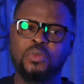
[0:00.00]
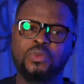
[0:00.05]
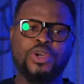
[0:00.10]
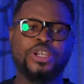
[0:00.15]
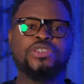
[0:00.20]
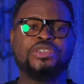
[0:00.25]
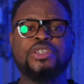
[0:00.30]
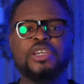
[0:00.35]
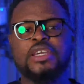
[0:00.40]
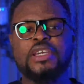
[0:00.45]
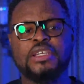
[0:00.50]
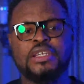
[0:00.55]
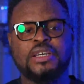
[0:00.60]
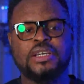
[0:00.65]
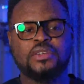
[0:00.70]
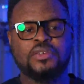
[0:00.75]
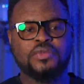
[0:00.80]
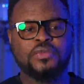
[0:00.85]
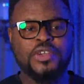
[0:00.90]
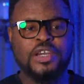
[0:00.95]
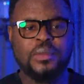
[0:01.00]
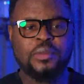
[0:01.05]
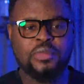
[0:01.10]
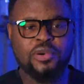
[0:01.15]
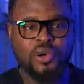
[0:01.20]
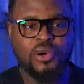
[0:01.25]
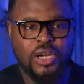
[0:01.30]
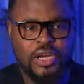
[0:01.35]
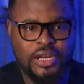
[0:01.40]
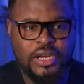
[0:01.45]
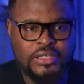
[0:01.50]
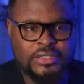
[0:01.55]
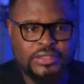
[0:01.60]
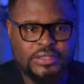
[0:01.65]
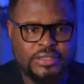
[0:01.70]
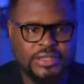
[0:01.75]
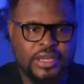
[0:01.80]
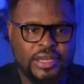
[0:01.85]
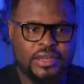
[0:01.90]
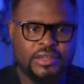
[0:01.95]
And the way to get it out of their
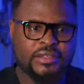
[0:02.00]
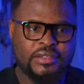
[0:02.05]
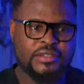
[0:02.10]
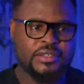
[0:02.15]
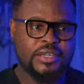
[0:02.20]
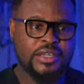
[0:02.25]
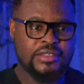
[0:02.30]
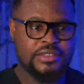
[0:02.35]
pockets,